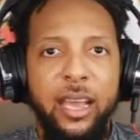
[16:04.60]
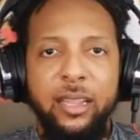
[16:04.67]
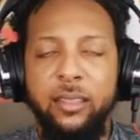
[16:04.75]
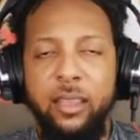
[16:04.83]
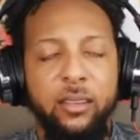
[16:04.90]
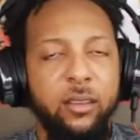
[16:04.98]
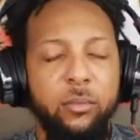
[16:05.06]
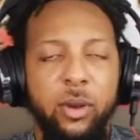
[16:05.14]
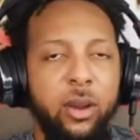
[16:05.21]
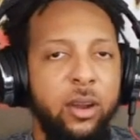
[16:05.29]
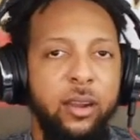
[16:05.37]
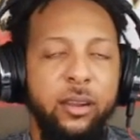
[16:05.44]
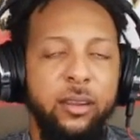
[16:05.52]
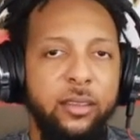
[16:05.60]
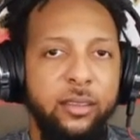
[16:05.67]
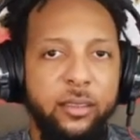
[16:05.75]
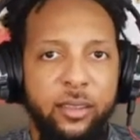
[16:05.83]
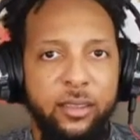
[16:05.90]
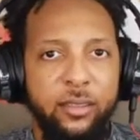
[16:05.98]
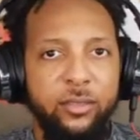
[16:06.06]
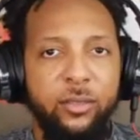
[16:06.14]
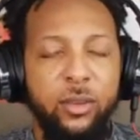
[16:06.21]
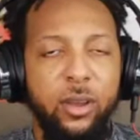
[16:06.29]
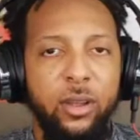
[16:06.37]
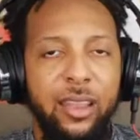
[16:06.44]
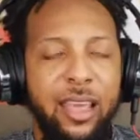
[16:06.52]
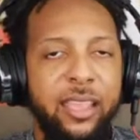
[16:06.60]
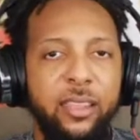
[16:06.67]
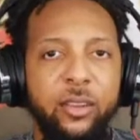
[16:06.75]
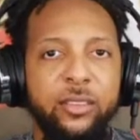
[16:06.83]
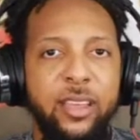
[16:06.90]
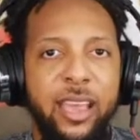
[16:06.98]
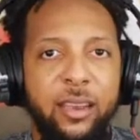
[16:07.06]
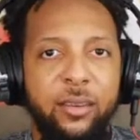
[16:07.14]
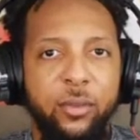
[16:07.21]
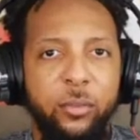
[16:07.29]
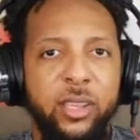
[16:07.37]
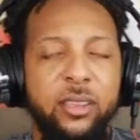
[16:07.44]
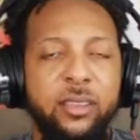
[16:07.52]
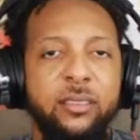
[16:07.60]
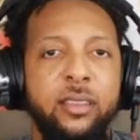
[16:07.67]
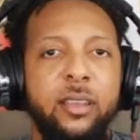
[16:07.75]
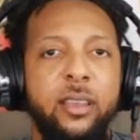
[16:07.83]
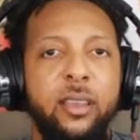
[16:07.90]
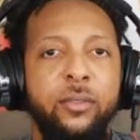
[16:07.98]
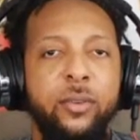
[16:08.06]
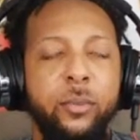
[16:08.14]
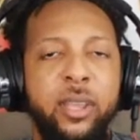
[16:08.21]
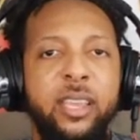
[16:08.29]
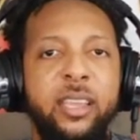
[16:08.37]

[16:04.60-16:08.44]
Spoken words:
think Lamar is light years ahead of him because for me,